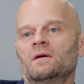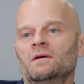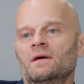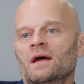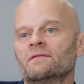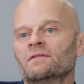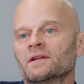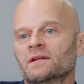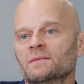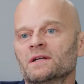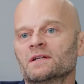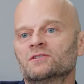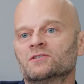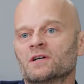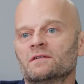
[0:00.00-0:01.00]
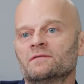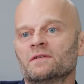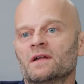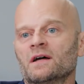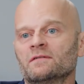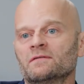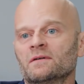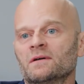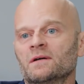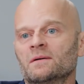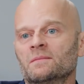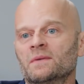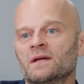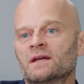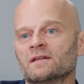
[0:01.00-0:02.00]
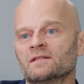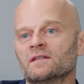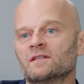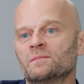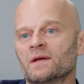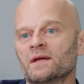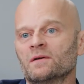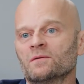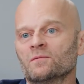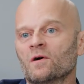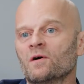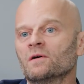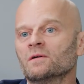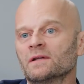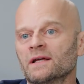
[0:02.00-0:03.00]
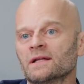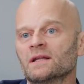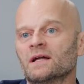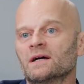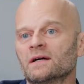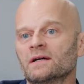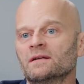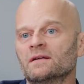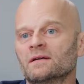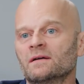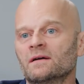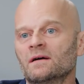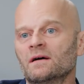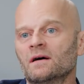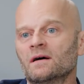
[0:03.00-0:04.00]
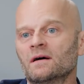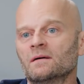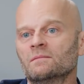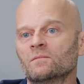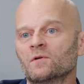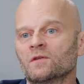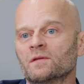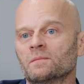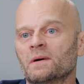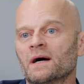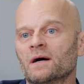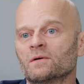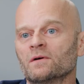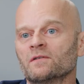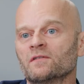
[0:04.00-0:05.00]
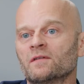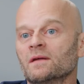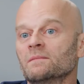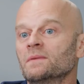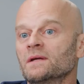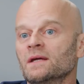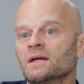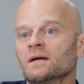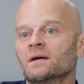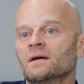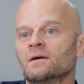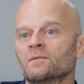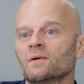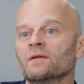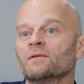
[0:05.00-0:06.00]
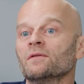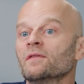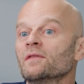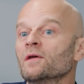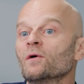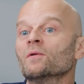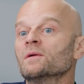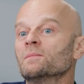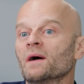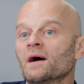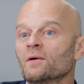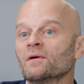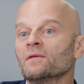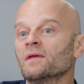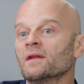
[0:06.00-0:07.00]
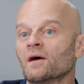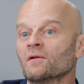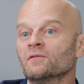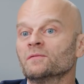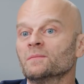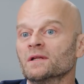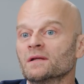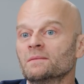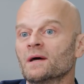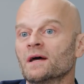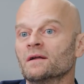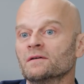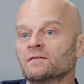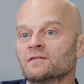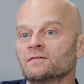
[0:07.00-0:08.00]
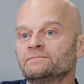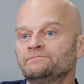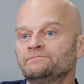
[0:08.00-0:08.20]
have a limited shelf life because it's been wrongly aligned with the powers that be, rather than the only power that ultimately matters?